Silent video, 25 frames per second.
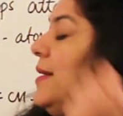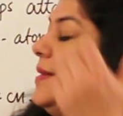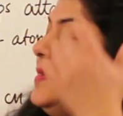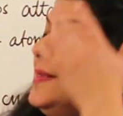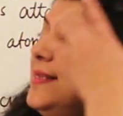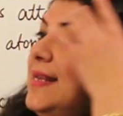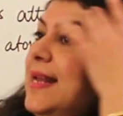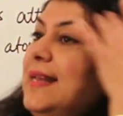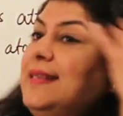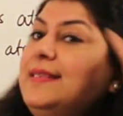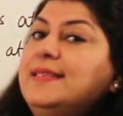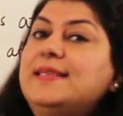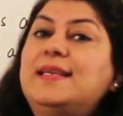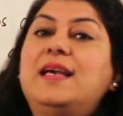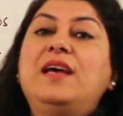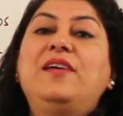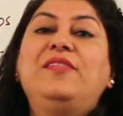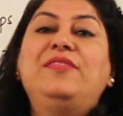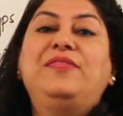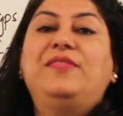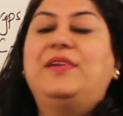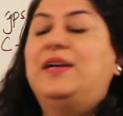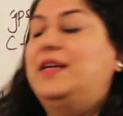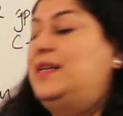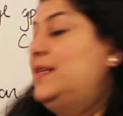
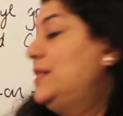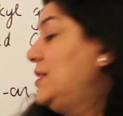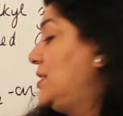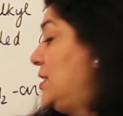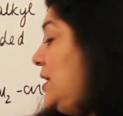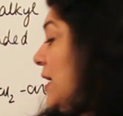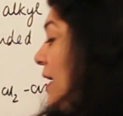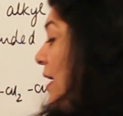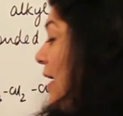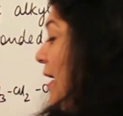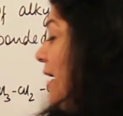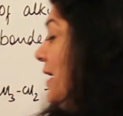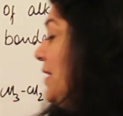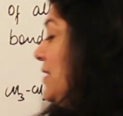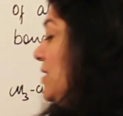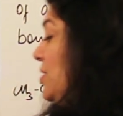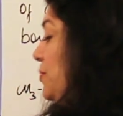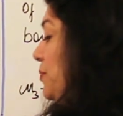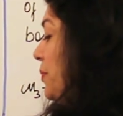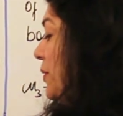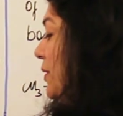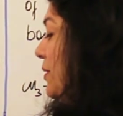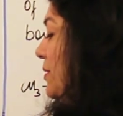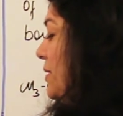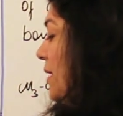Zetsev is
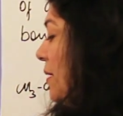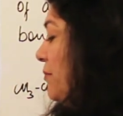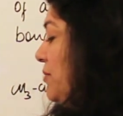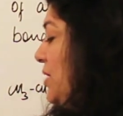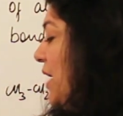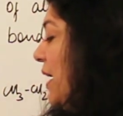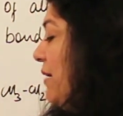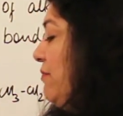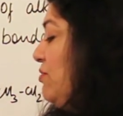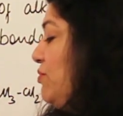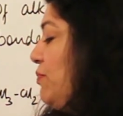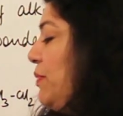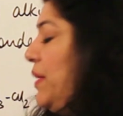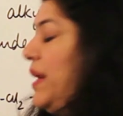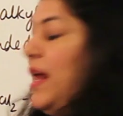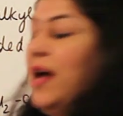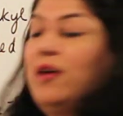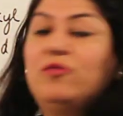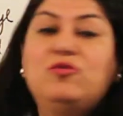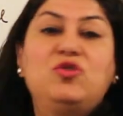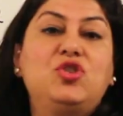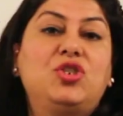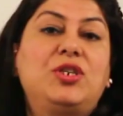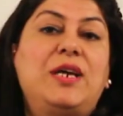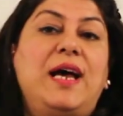sometimes
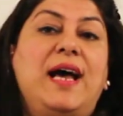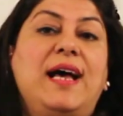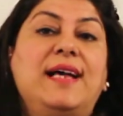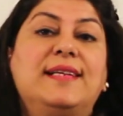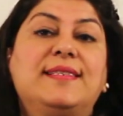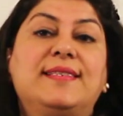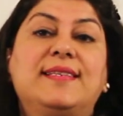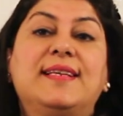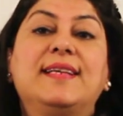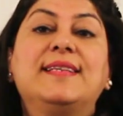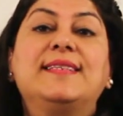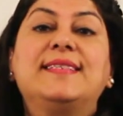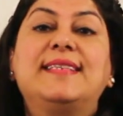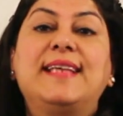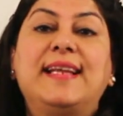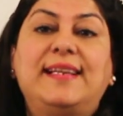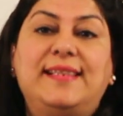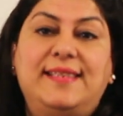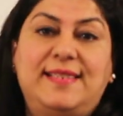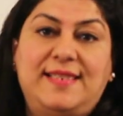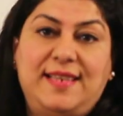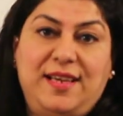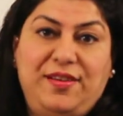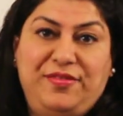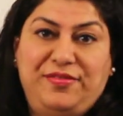pronounced as
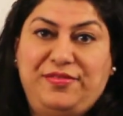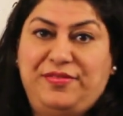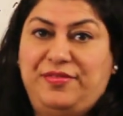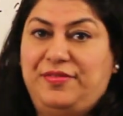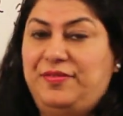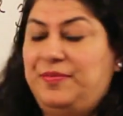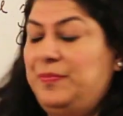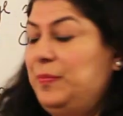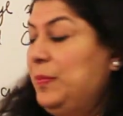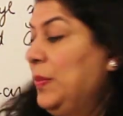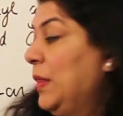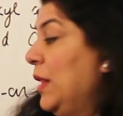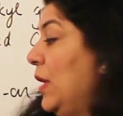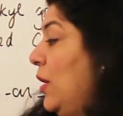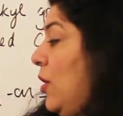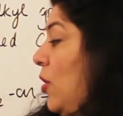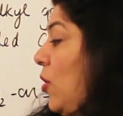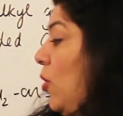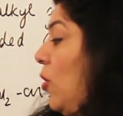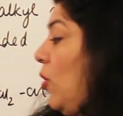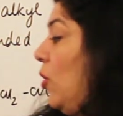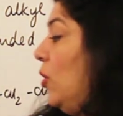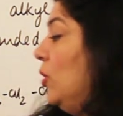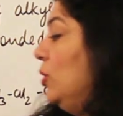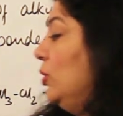Setsev.
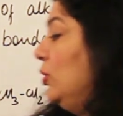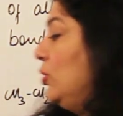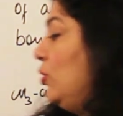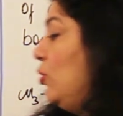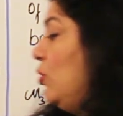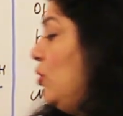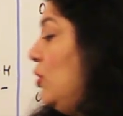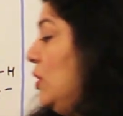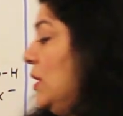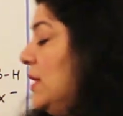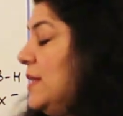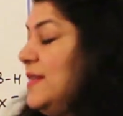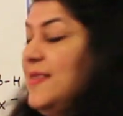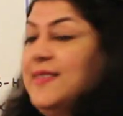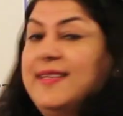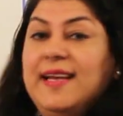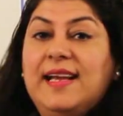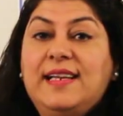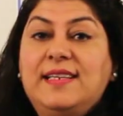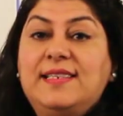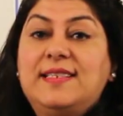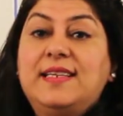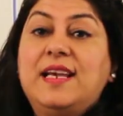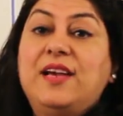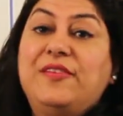Although
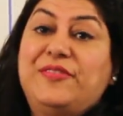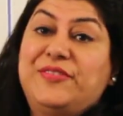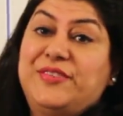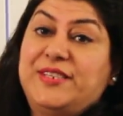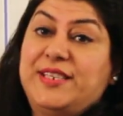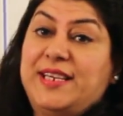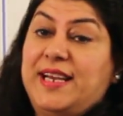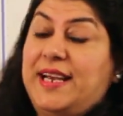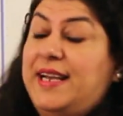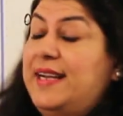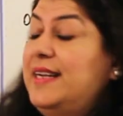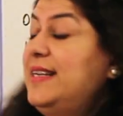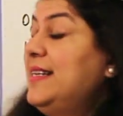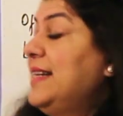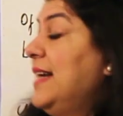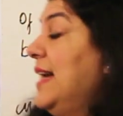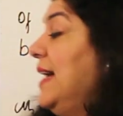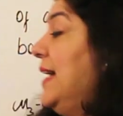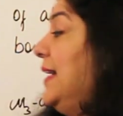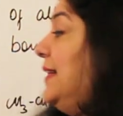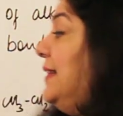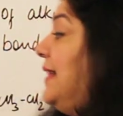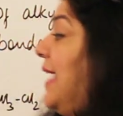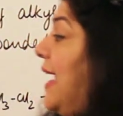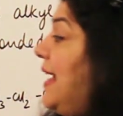Zetsev said
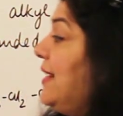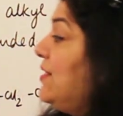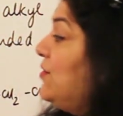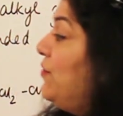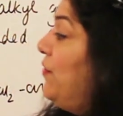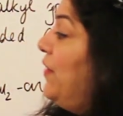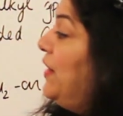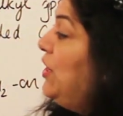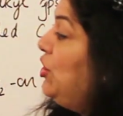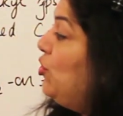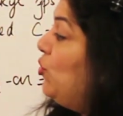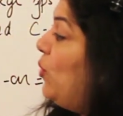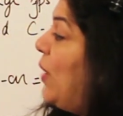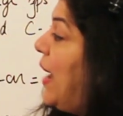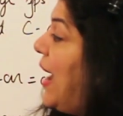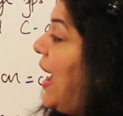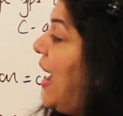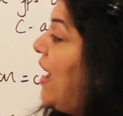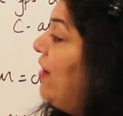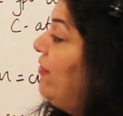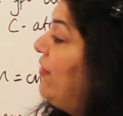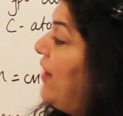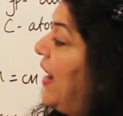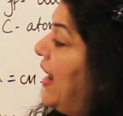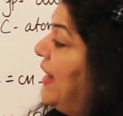that when you
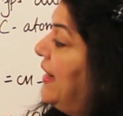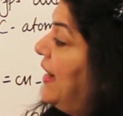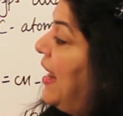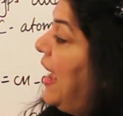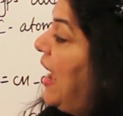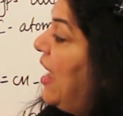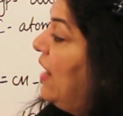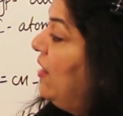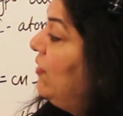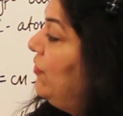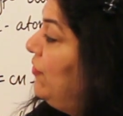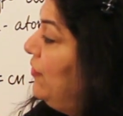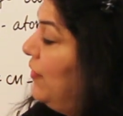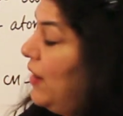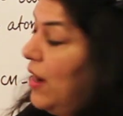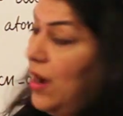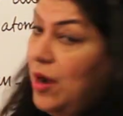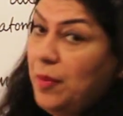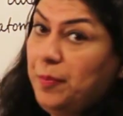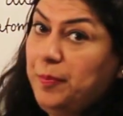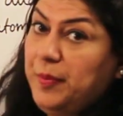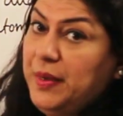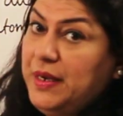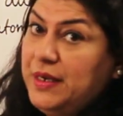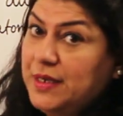have
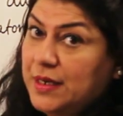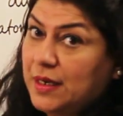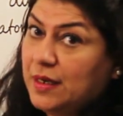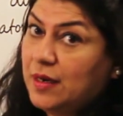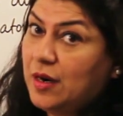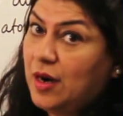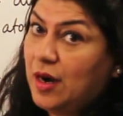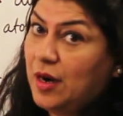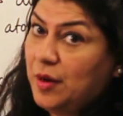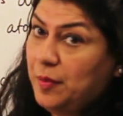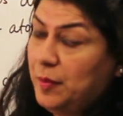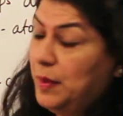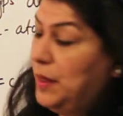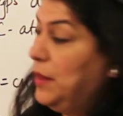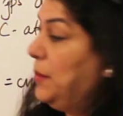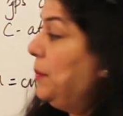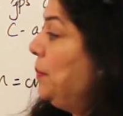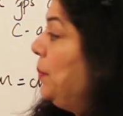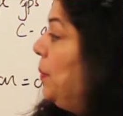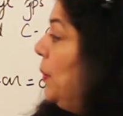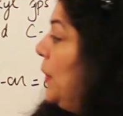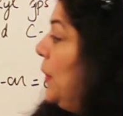a beta carbon